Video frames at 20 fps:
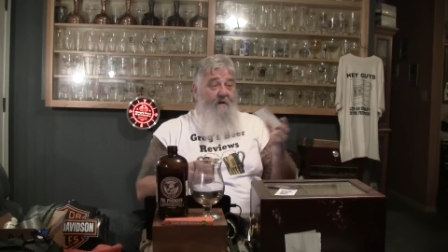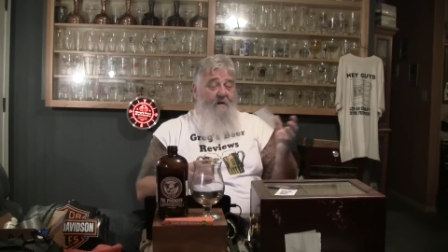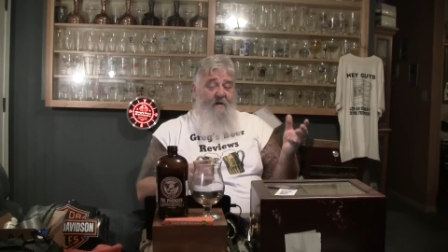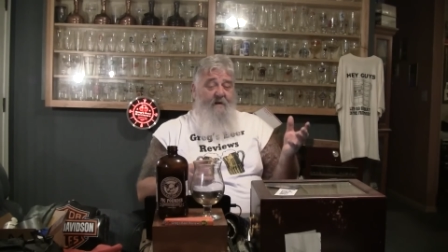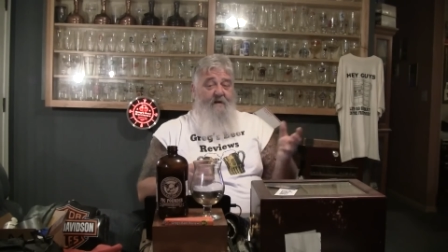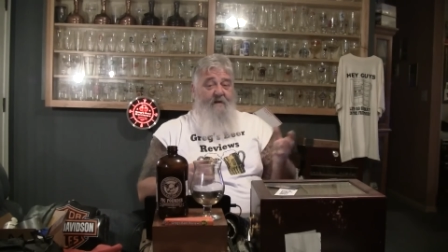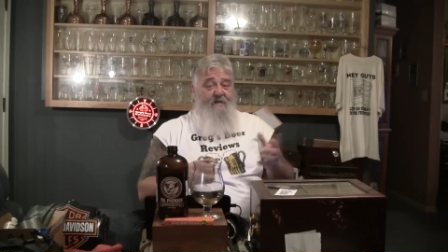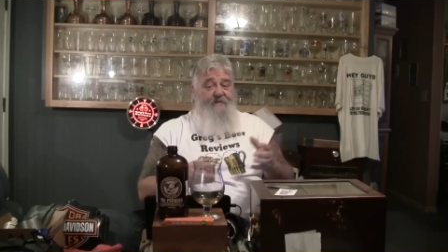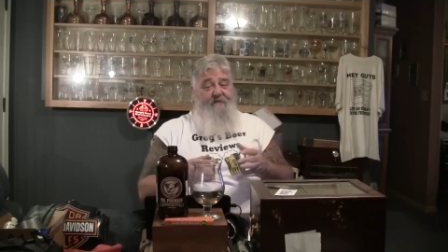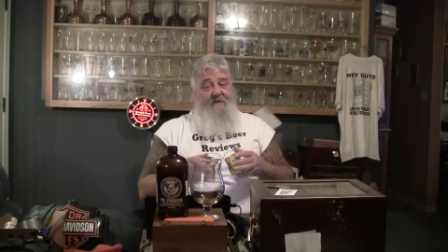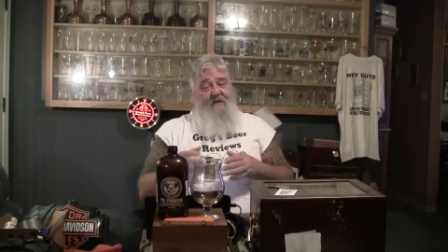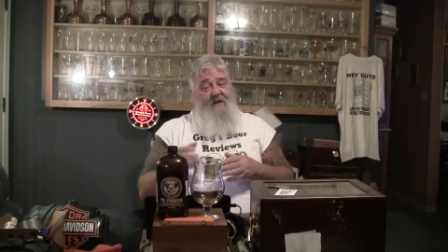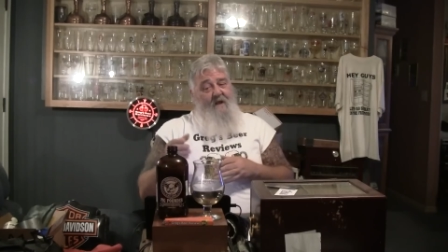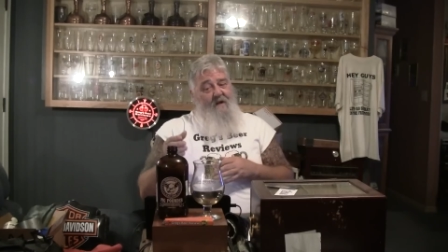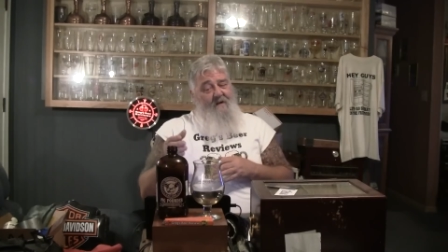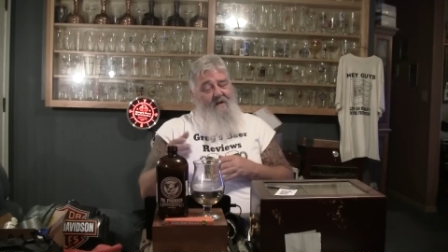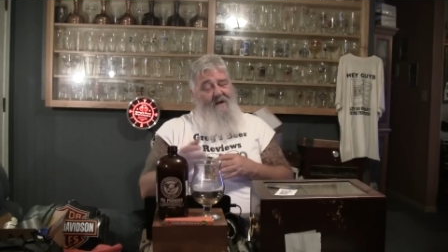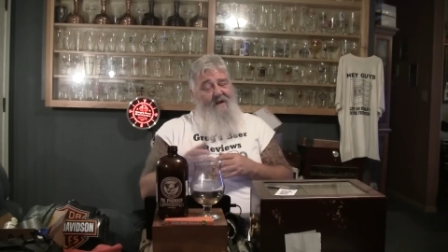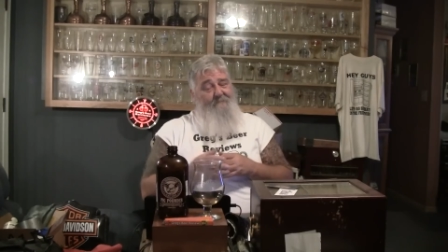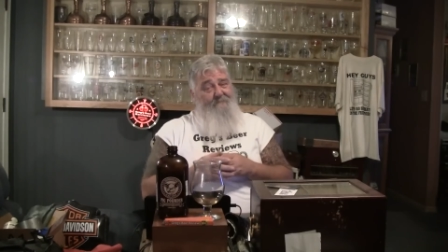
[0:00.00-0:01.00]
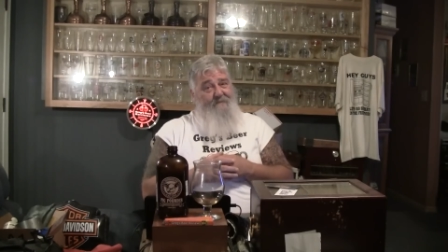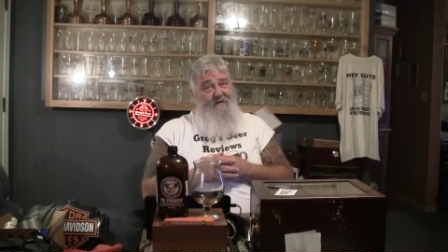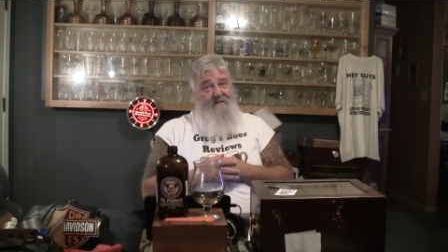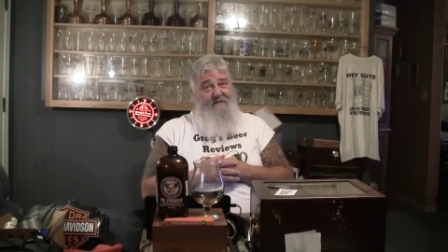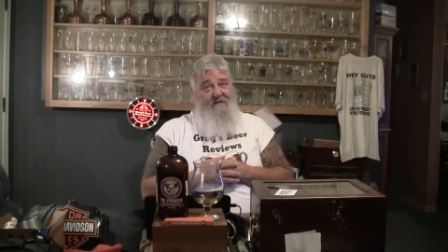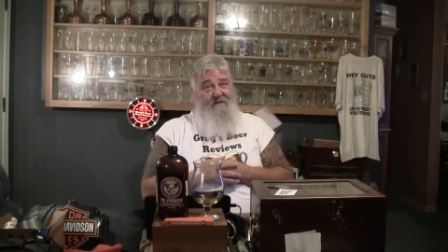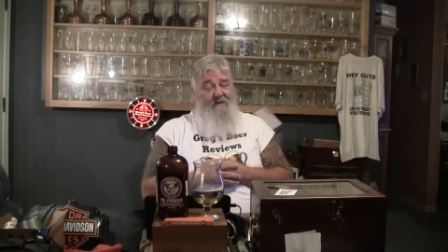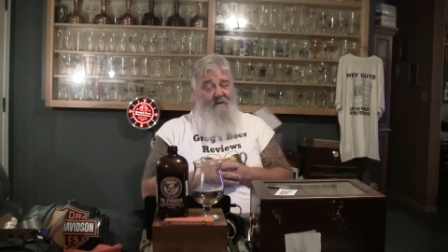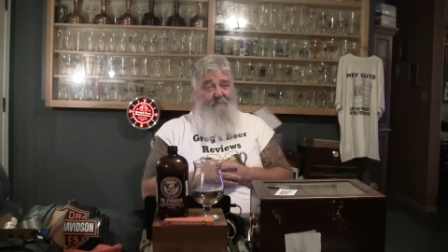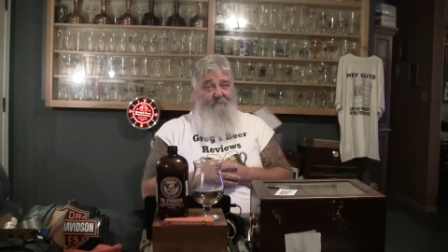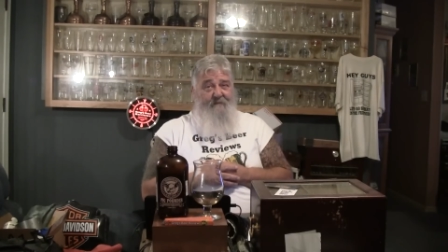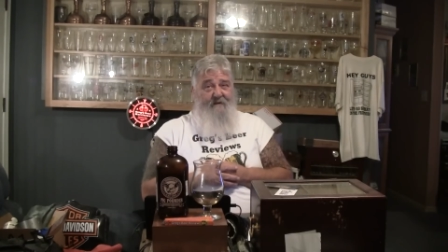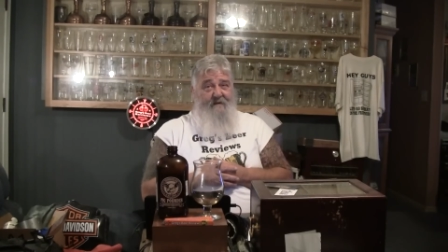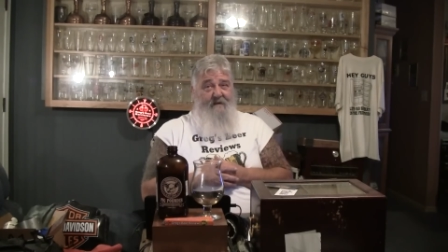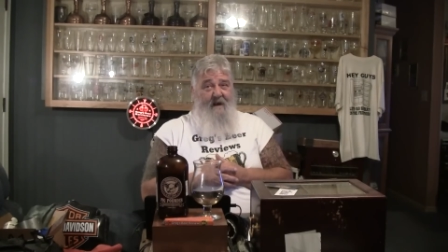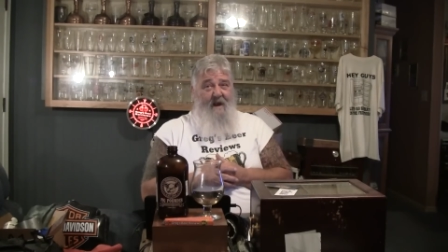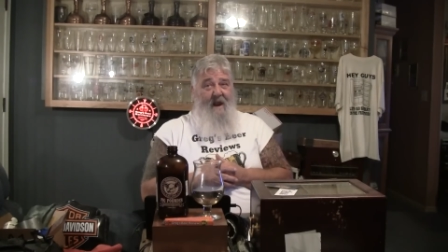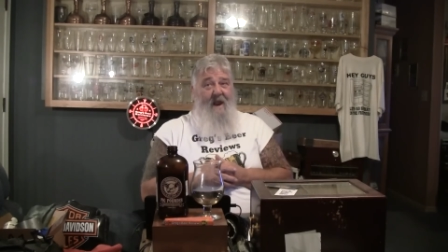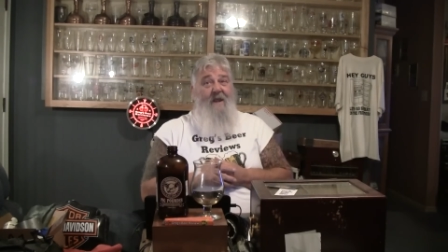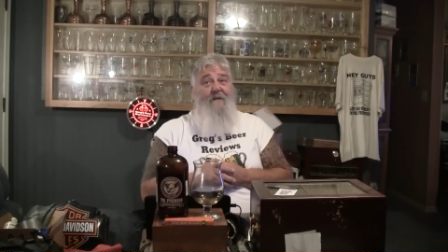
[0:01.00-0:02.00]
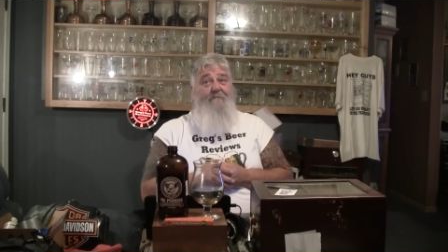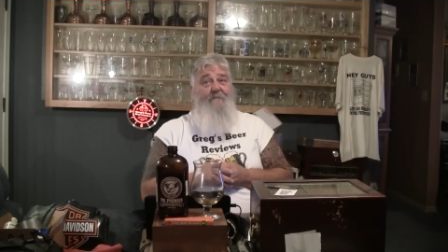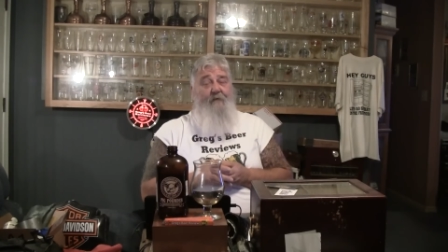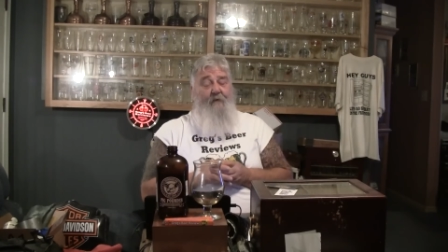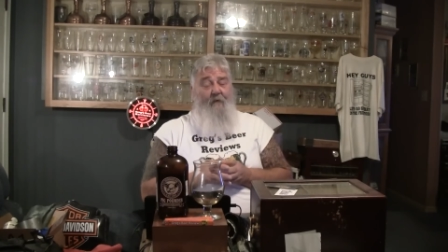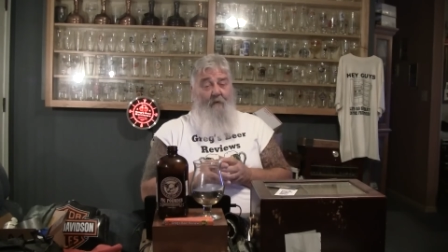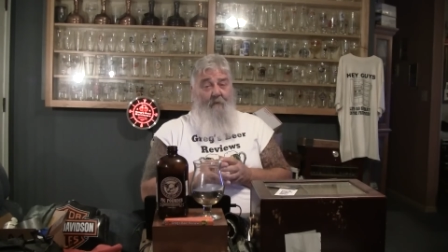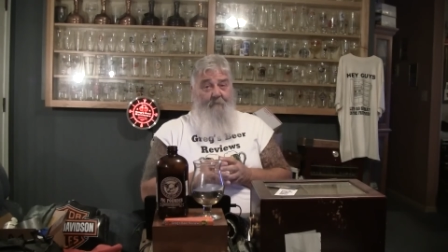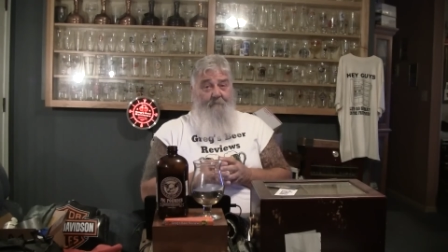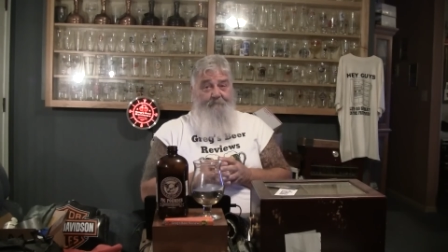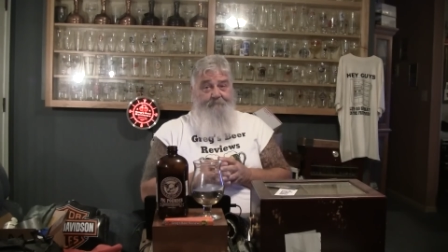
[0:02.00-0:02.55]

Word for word: And like I said, I, I picked it up in April.